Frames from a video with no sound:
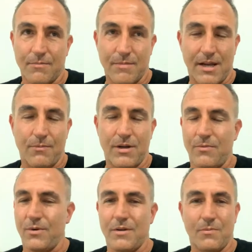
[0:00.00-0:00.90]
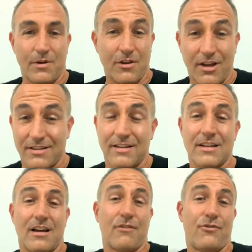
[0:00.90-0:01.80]
man, we like that
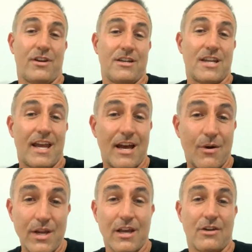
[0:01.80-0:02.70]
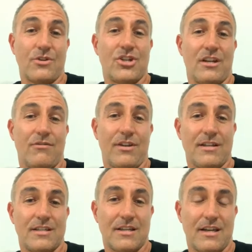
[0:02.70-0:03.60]
darker finish. How are we going to achieve
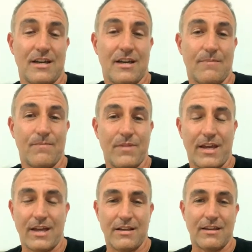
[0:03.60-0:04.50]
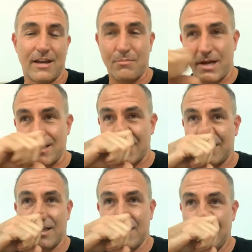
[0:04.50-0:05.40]
this? And they
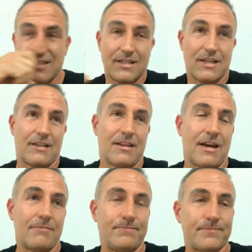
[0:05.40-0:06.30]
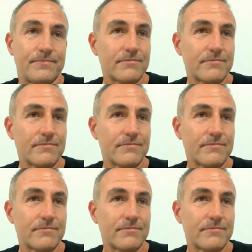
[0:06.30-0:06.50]
basically said that